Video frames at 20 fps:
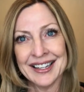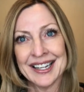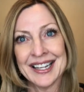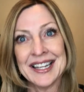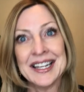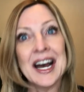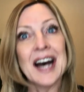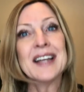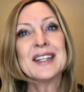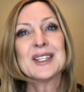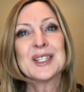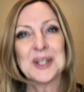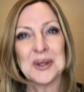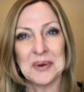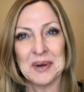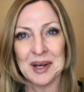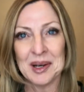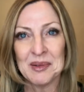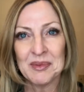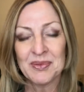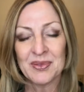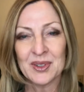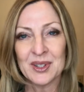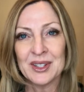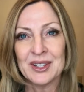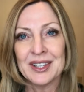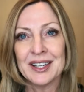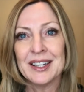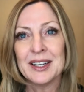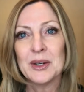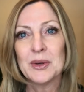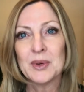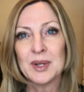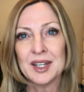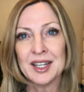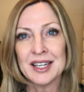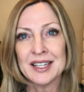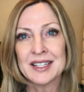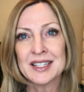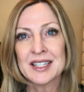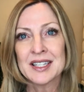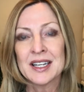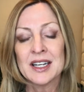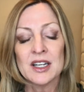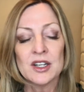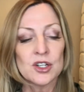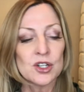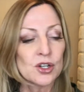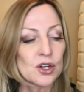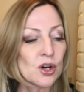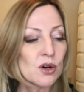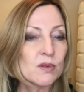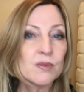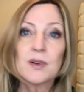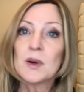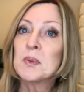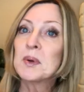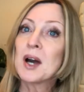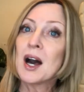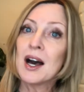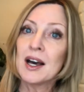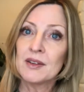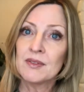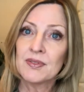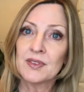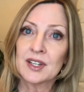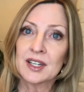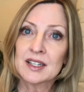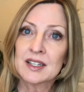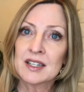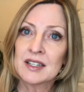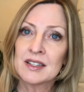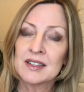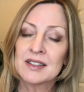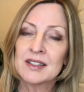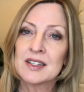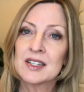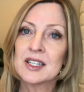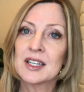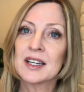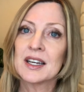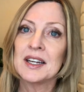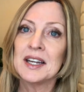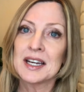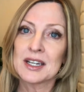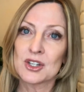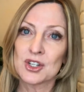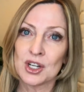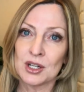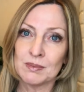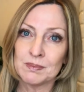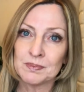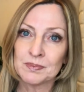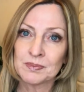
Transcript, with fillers: not so helpful ingredients to go from conflict to connection.